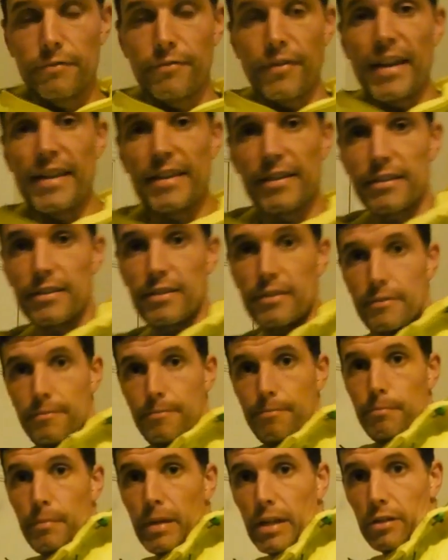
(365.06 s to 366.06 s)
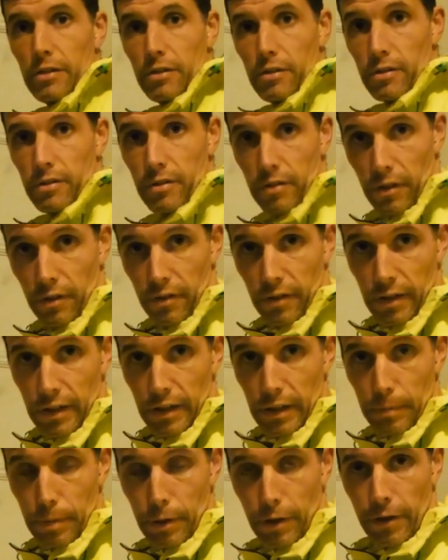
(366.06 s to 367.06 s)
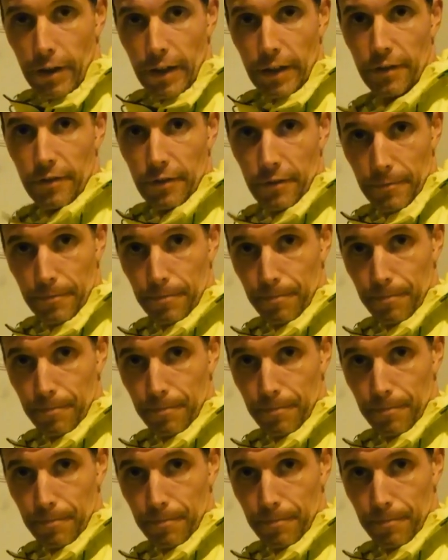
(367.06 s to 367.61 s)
vents, make sure there's nothing in the pockets,